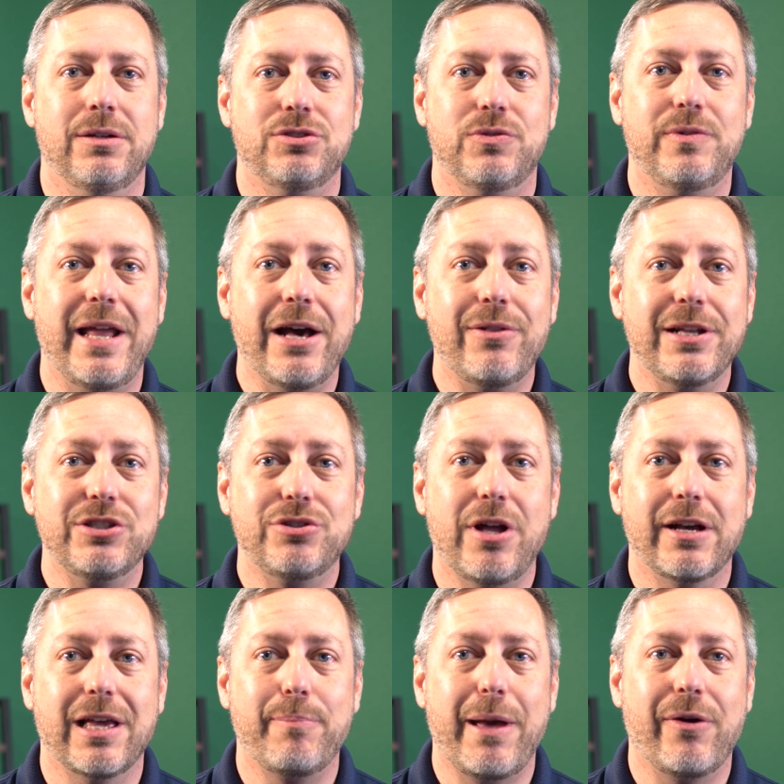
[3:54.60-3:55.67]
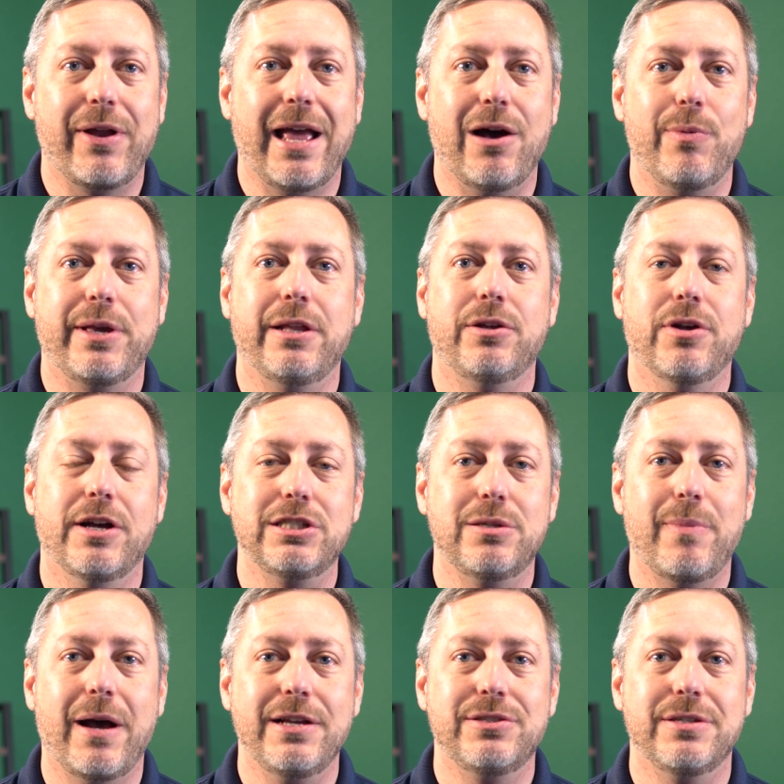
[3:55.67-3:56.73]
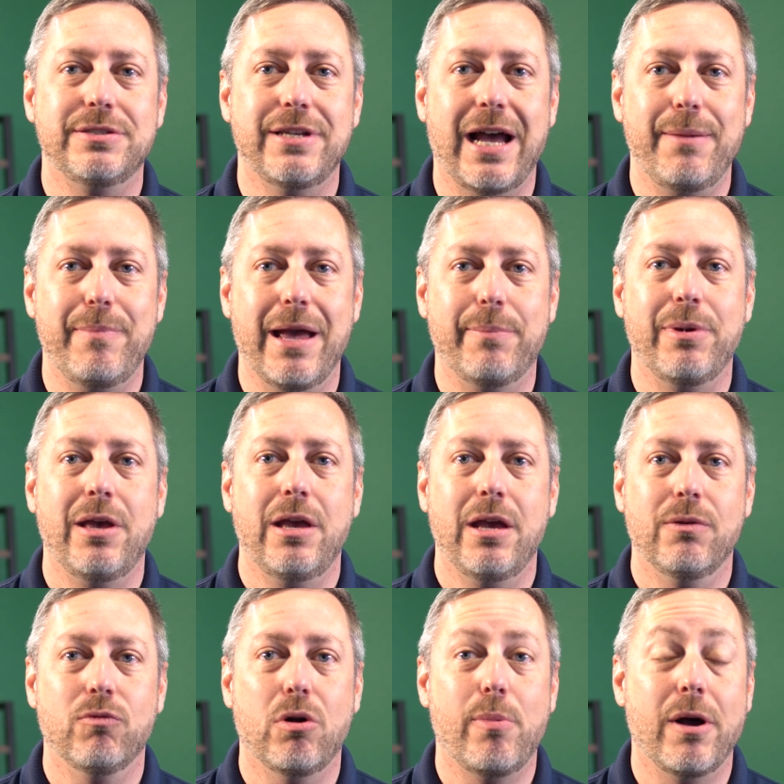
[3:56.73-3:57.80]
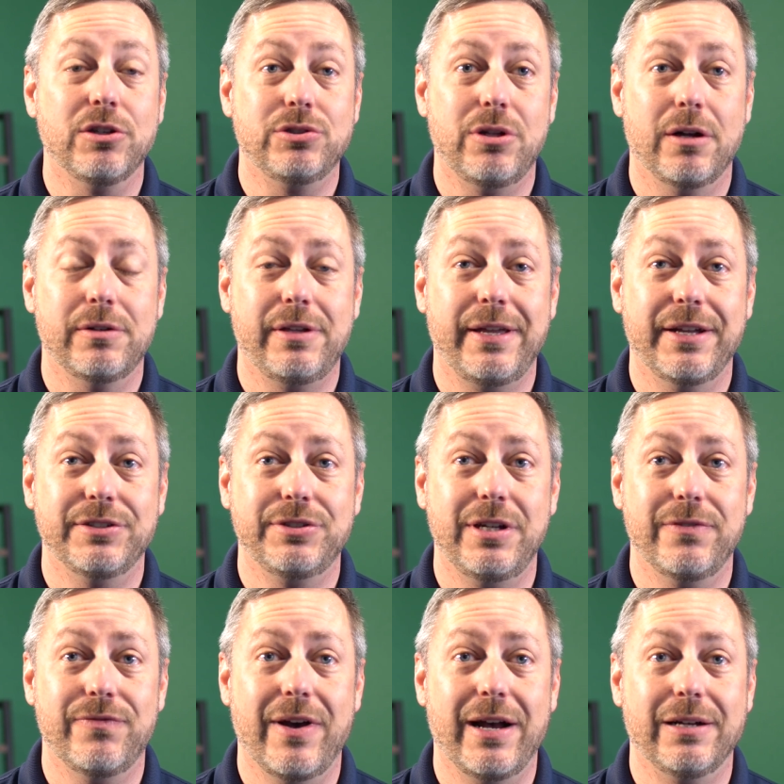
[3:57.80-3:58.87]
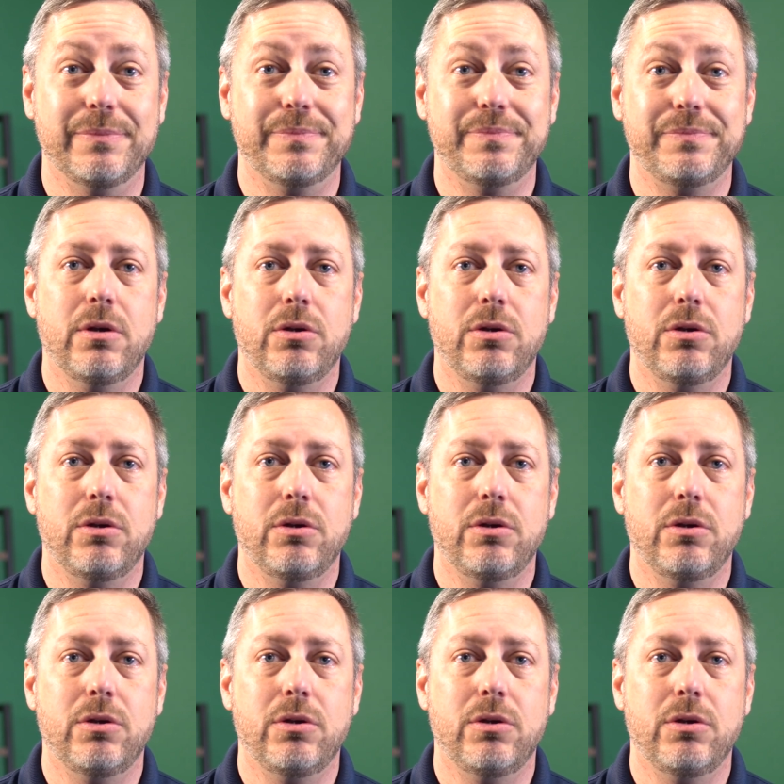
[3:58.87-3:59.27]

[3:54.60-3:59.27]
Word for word: So now let's talk about how we can customize the sitemap in robots.txt file.